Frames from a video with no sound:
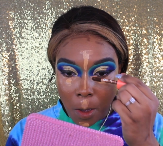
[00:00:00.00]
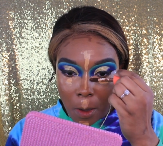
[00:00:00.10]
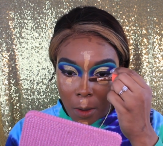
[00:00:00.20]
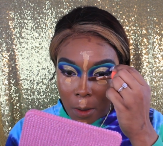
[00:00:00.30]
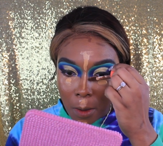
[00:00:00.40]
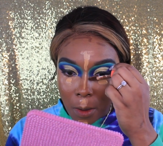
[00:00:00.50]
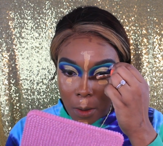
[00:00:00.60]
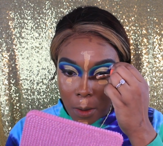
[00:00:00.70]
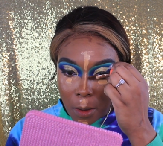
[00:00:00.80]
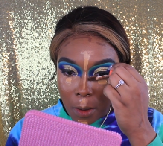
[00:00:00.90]

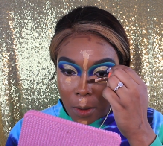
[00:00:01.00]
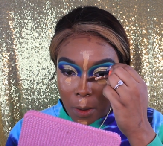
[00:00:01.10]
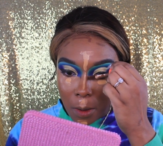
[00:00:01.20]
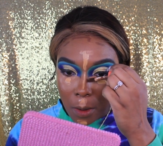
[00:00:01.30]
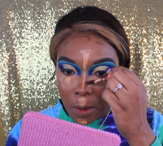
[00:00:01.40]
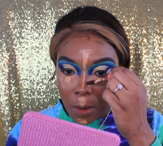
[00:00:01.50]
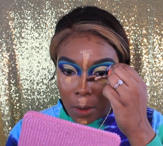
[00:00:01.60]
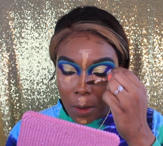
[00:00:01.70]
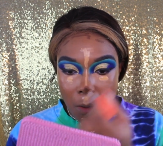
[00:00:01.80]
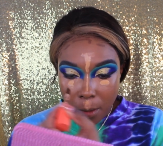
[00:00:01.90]

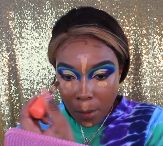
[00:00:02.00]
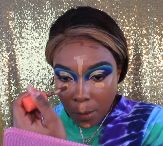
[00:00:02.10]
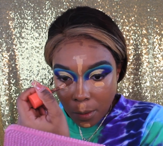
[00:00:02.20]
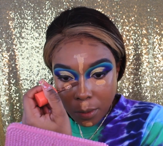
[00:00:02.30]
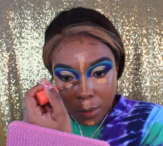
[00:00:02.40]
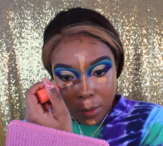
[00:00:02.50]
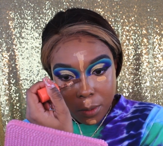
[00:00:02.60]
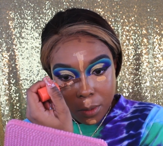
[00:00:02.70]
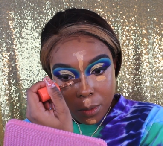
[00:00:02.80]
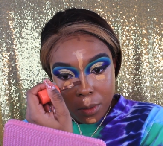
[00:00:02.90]

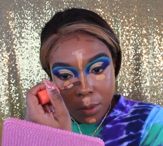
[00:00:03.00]
No one is speaking in this clip.